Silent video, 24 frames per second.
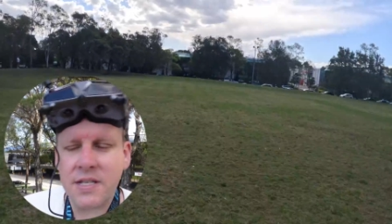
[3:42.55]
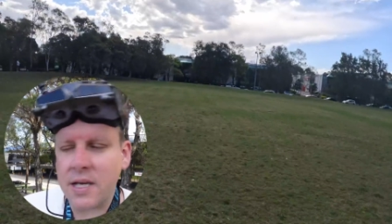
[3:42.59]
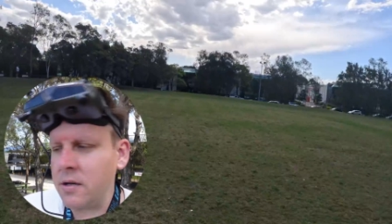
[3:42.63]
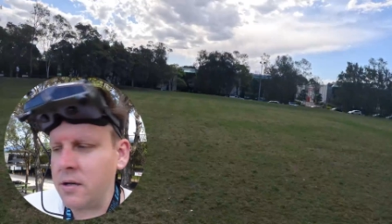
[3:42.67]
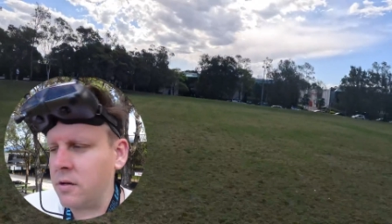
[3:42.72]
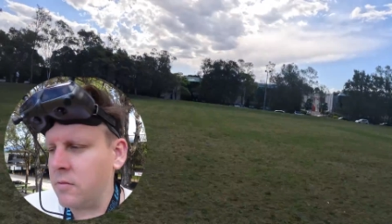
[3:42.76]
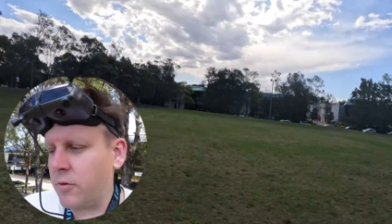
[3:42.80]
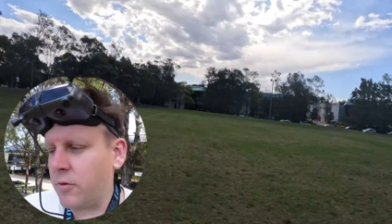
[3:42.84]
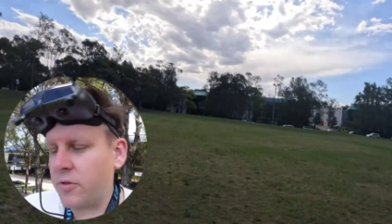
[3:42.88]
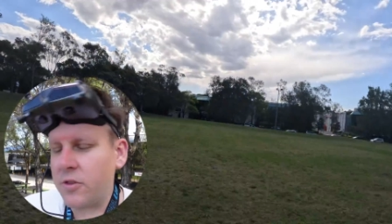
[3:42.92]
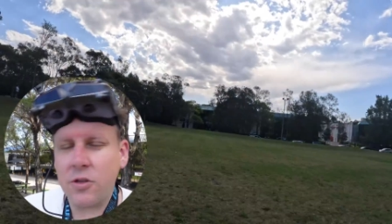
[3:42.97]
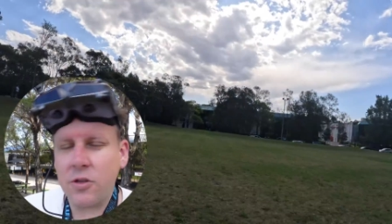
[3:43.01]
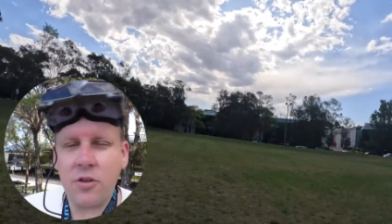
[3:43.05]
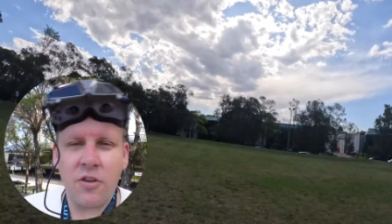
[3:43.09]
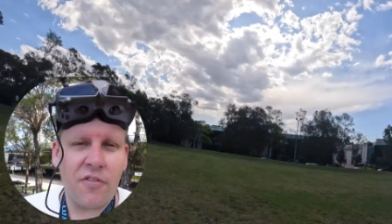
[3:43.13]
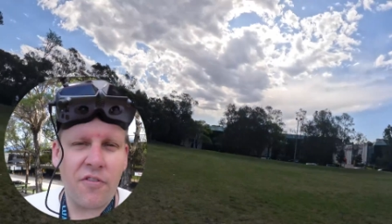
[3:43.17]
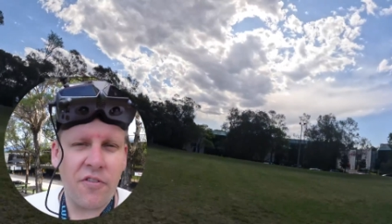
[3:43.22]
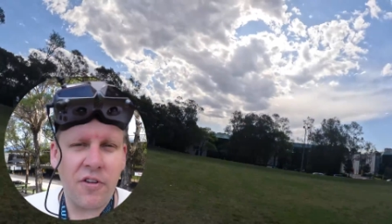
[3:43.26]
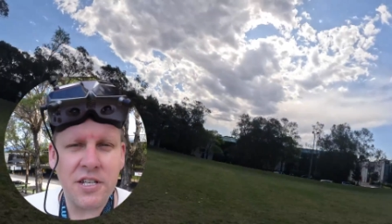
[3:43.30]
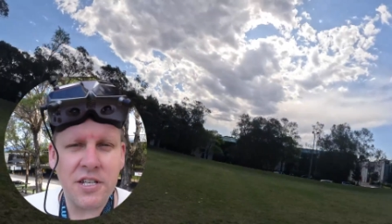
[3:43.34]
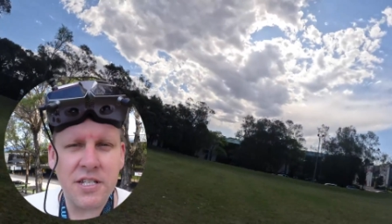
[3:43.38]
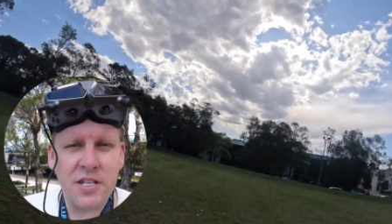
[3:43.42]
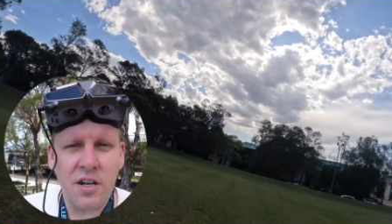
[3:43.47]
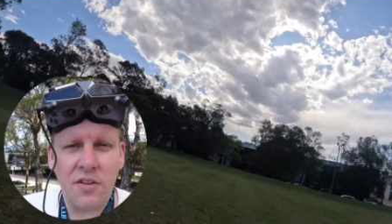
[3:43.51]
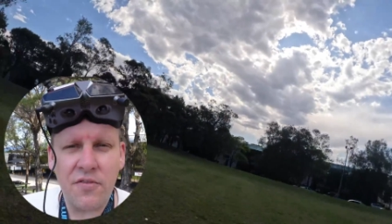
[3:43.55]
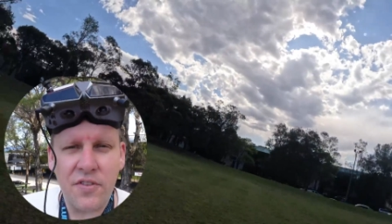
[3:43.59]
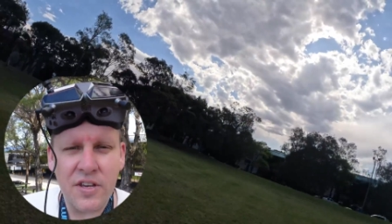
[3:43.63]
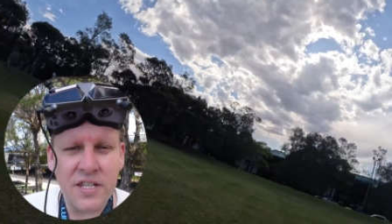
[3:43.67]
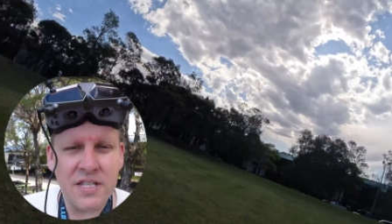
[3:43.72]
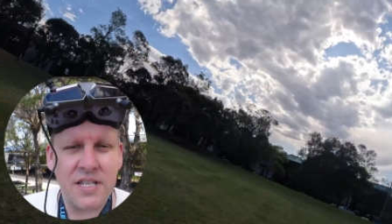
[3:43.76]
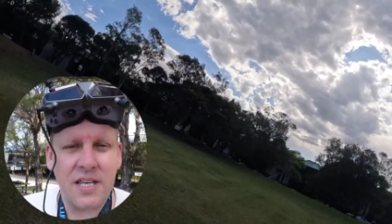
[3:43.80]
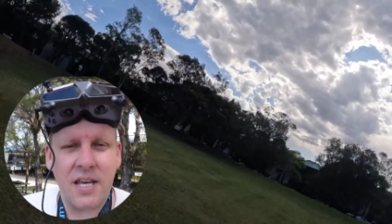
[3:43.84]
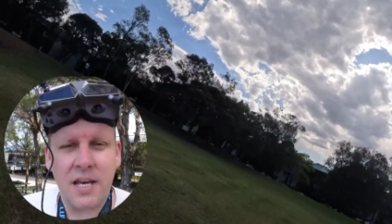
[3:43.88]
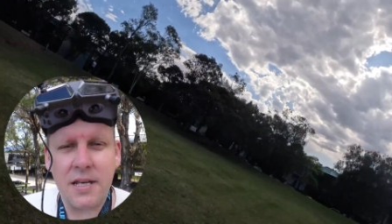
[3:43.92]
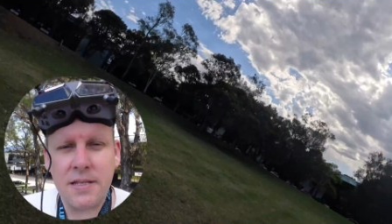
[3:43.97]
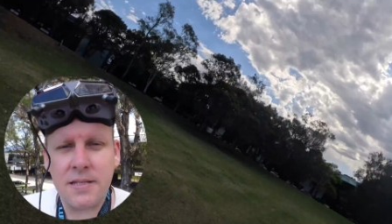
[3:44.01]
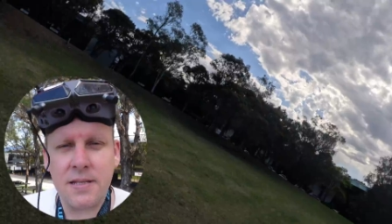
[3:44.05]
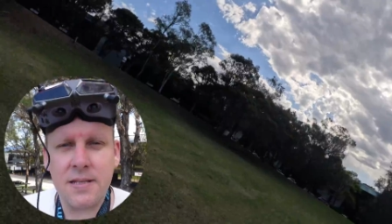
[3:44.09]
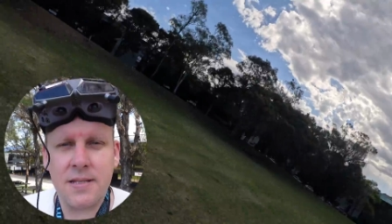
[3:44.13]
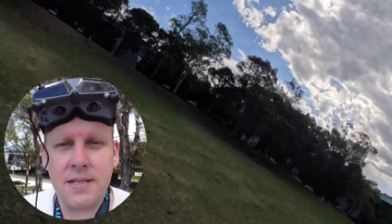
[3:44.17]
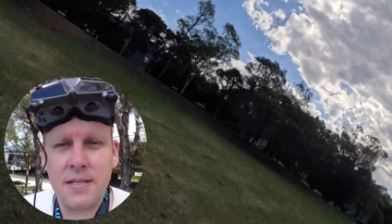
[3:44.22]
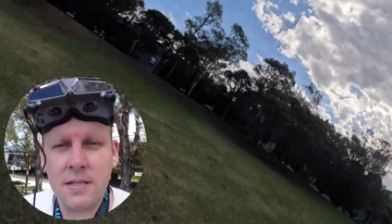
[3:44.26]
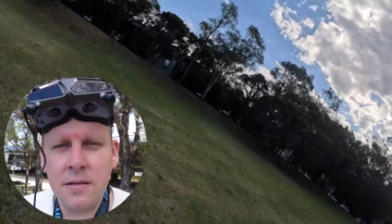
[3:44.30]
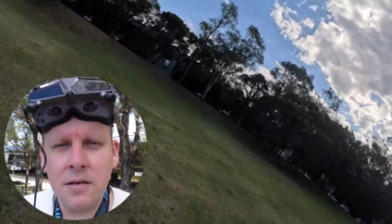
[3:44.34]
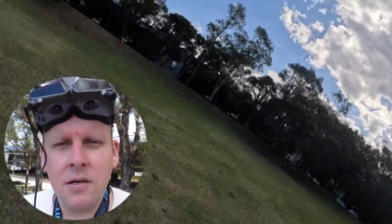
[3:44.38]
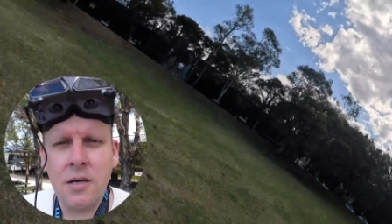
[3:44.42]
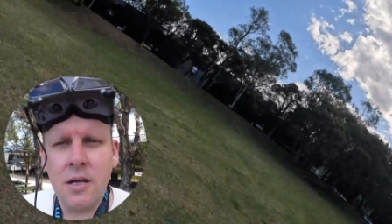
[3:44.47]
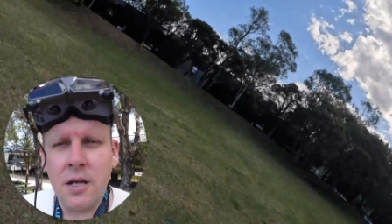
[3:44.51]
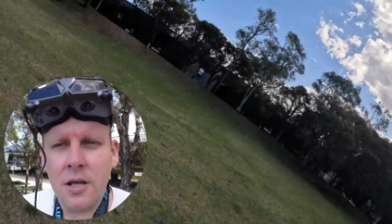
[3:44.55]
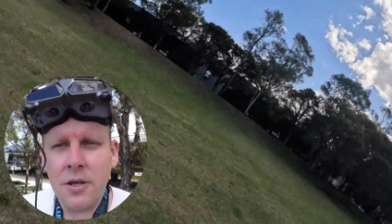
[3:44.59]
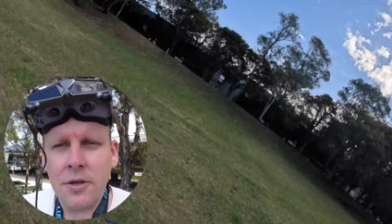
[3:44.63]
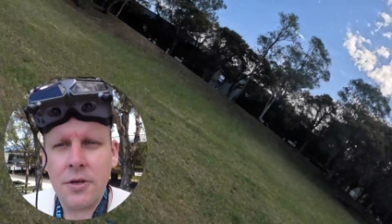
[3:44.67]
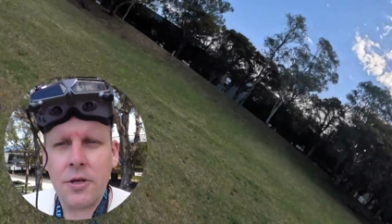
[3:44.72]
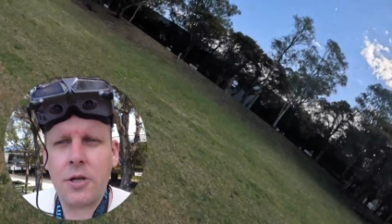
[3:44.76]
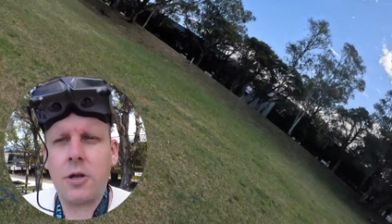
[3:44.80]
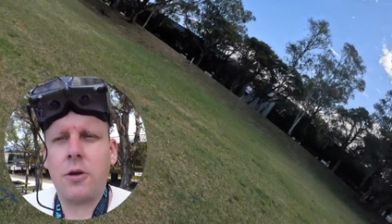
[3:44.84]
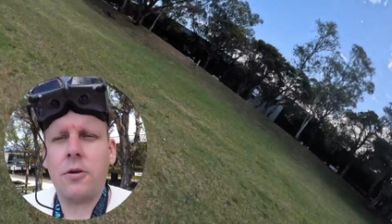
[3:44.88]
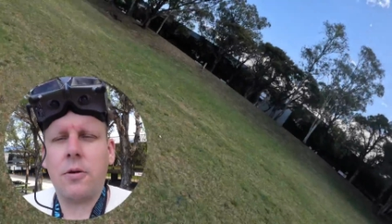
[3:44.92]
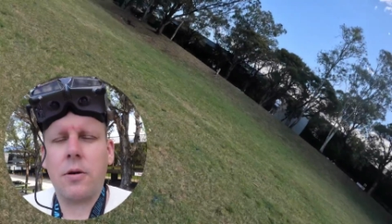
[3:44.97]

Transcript: And with the new Freestyle VTX, it's, you know,